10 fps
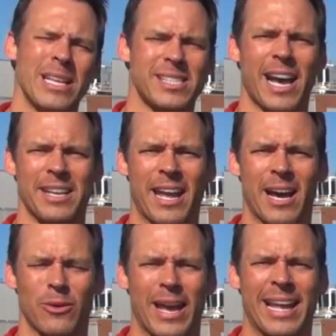inside
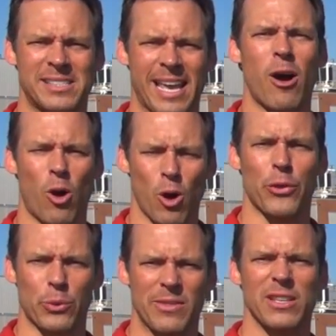now and see how all
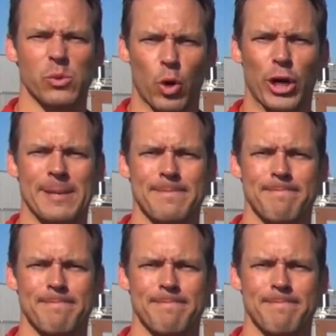three of these work.